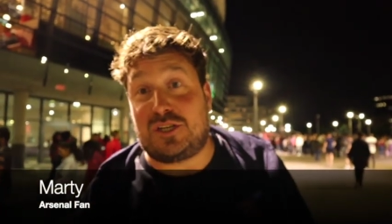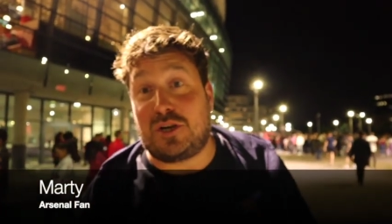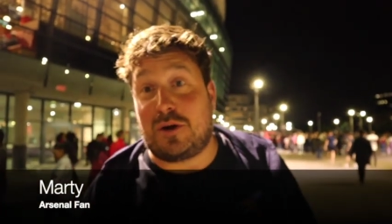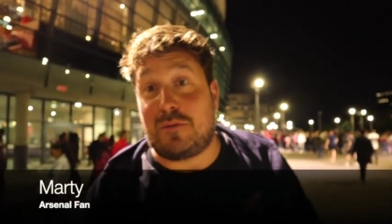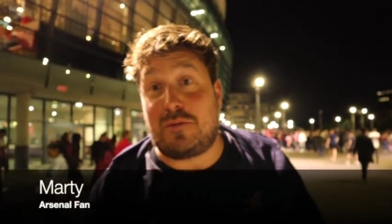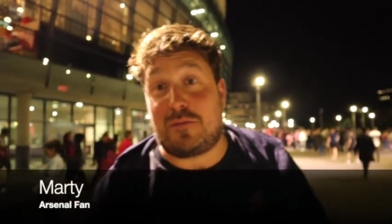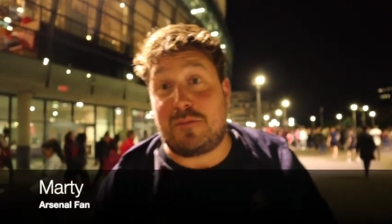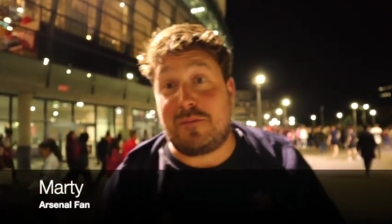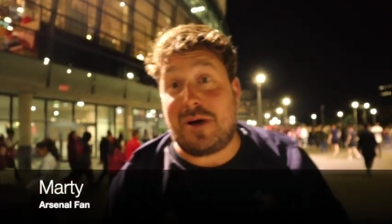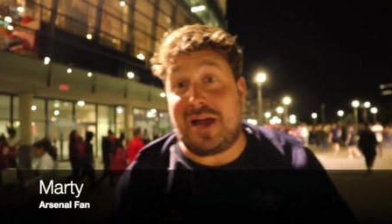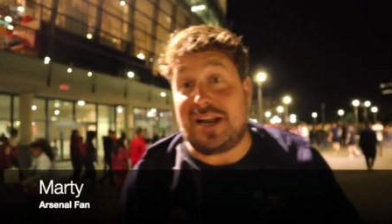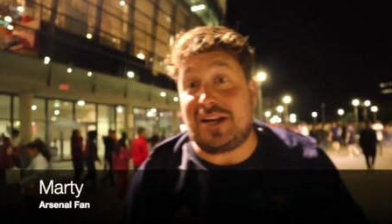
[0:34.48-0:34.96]

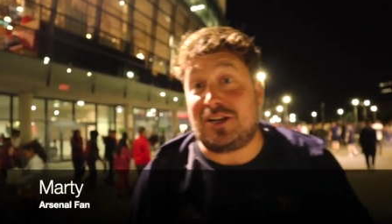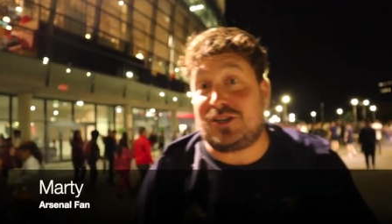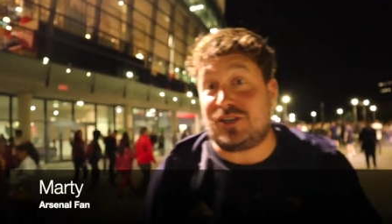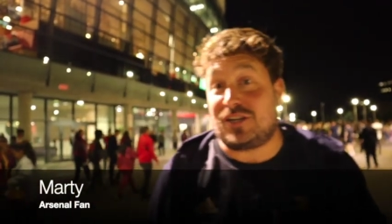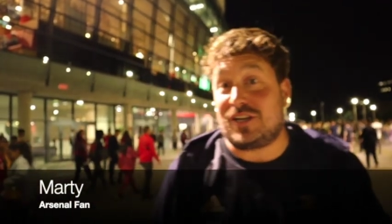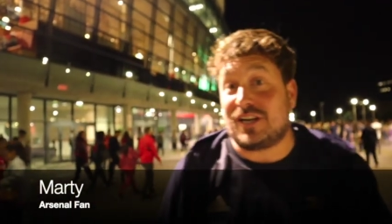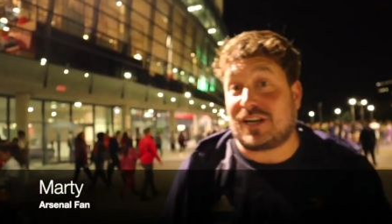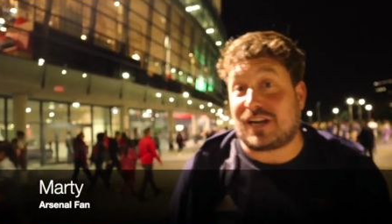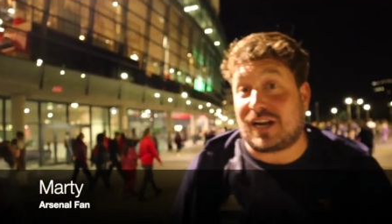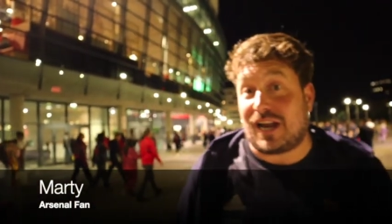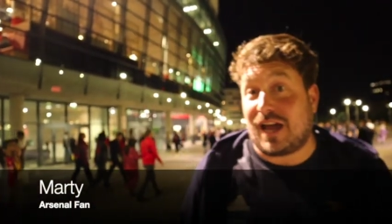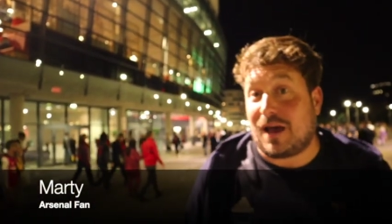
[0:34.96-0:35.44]
job of
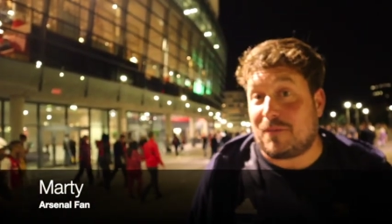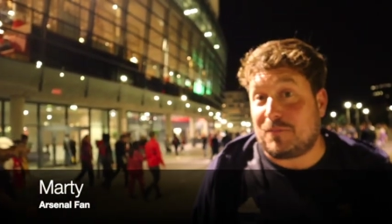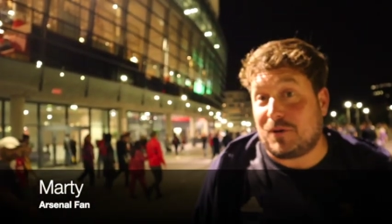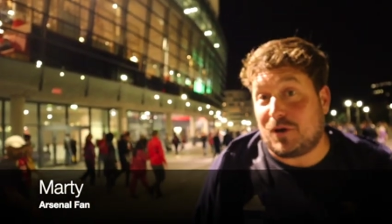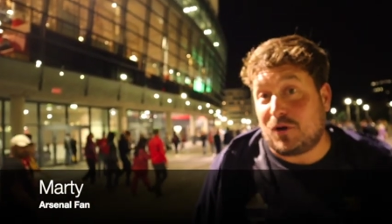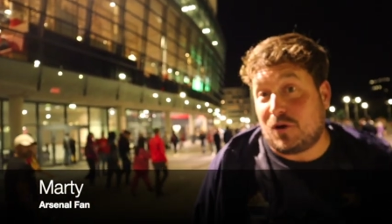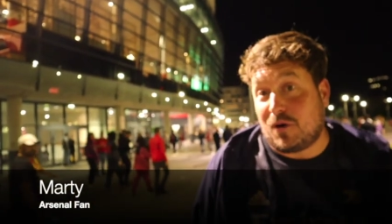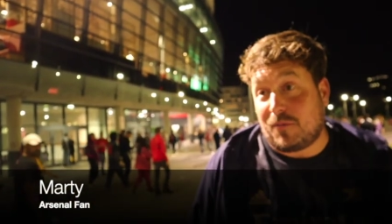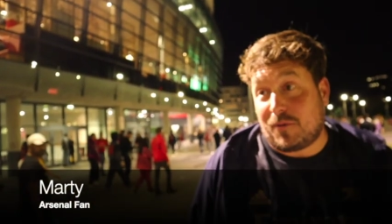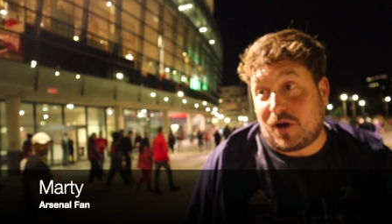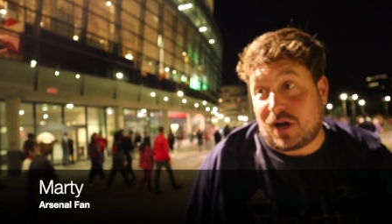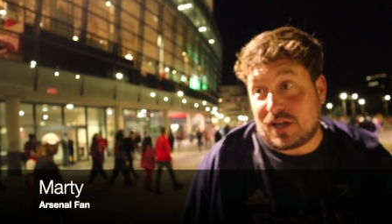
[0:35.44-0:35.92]
managing the club,
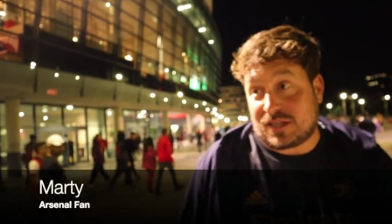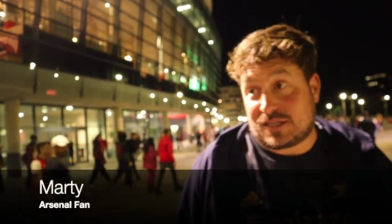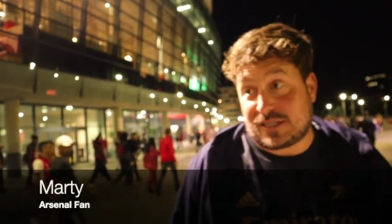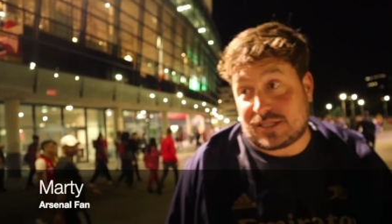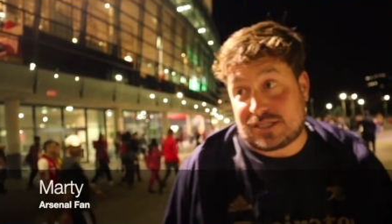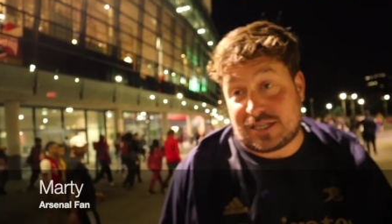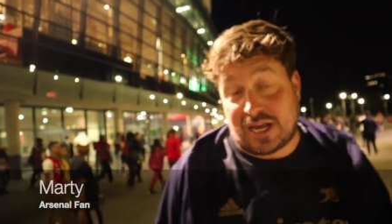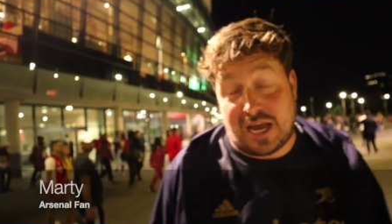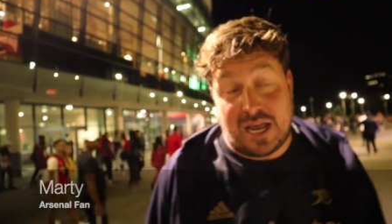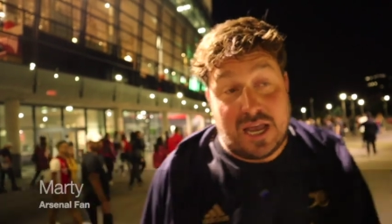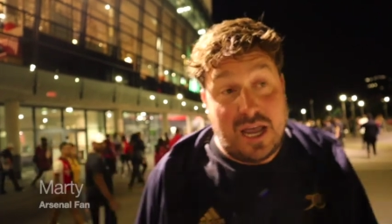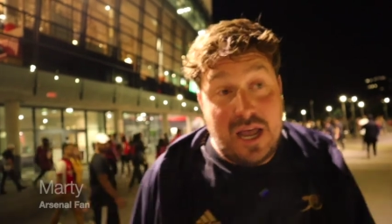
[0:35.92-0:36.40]
and who am I to
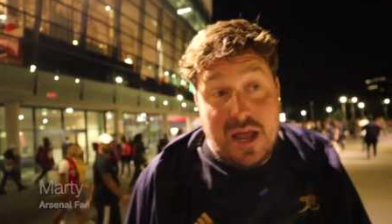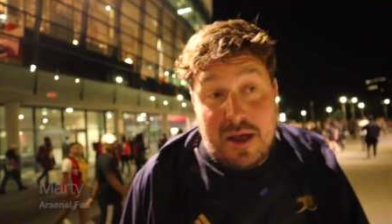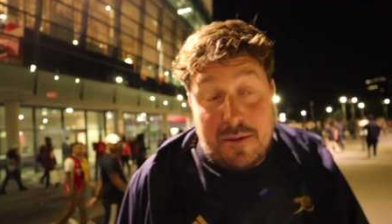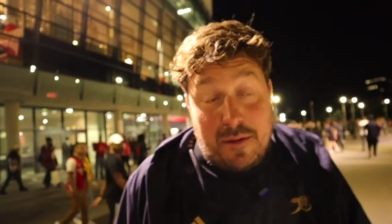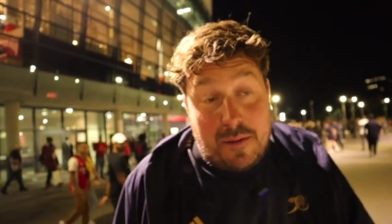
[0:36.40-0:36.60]
say?